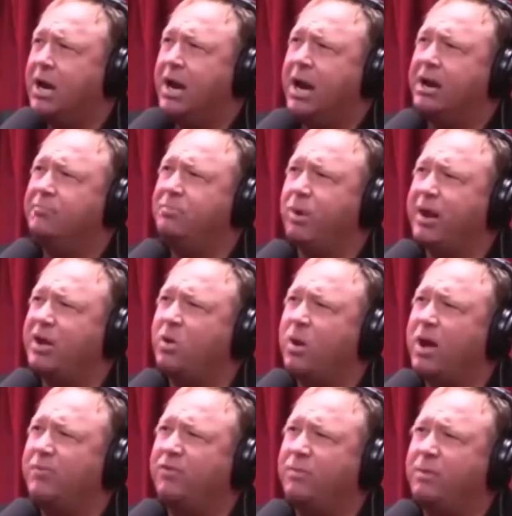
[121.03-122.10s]
and break
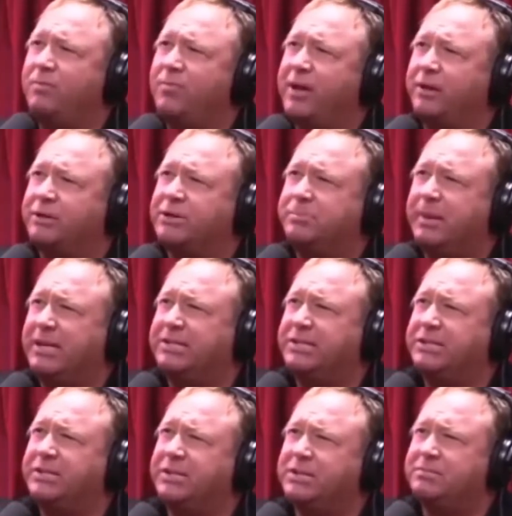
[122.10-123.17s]
away from the failed
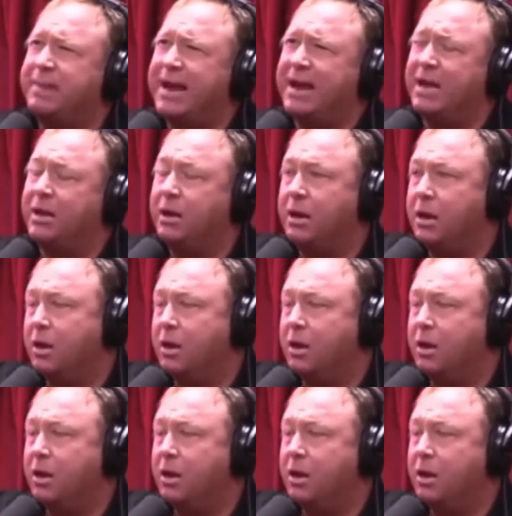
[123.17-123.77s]
species that is man,